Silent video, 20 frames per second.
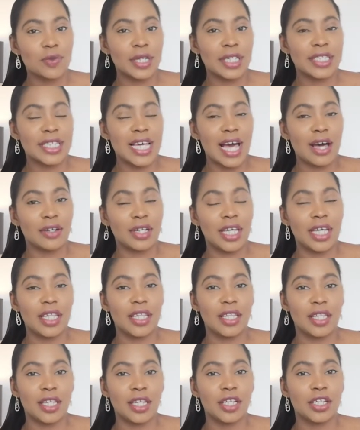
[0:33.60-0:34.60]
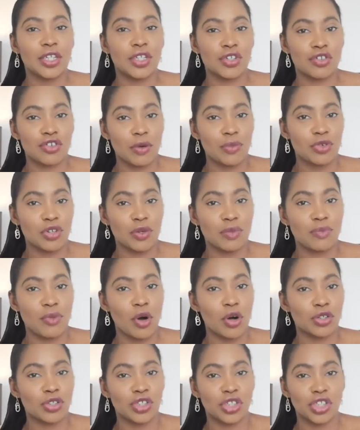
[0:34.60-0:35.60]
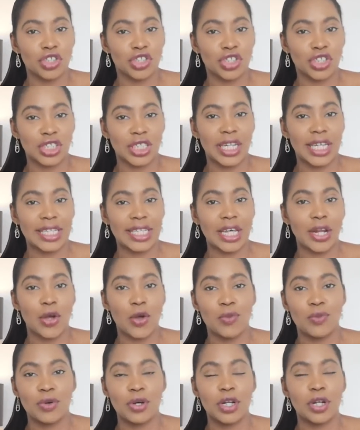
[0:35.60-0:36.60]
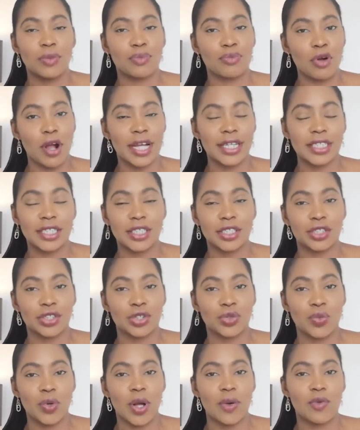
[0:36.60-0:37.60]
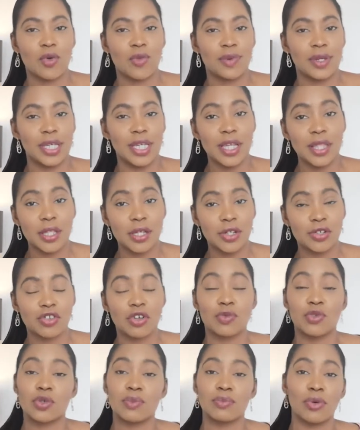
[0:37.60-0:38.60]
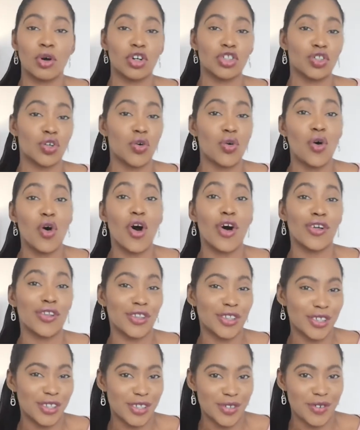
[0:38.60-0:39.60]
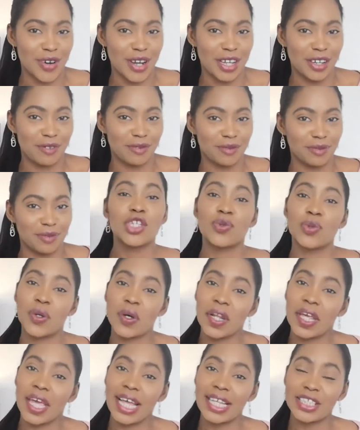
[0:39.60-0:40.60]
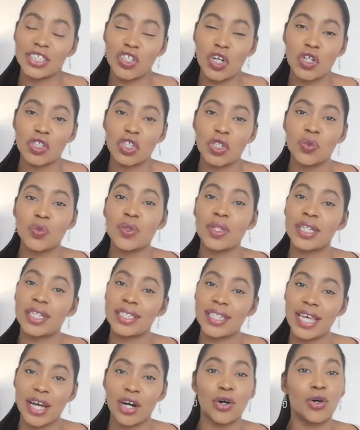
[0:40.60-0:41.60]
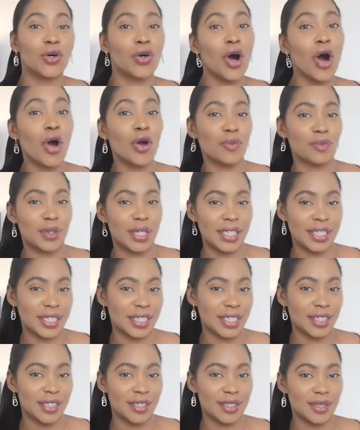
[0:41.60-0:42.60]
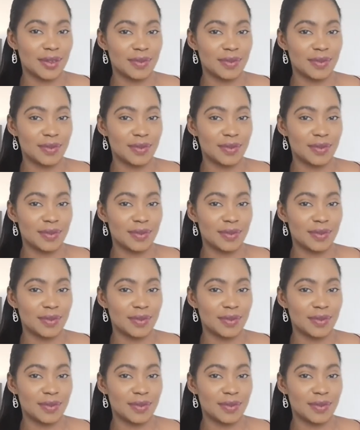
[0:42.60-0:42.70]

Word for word: will be down in the description box. You can just click that open. Prices as well will be in the description box or on the screen. So we're going to get started with the decor home pieces.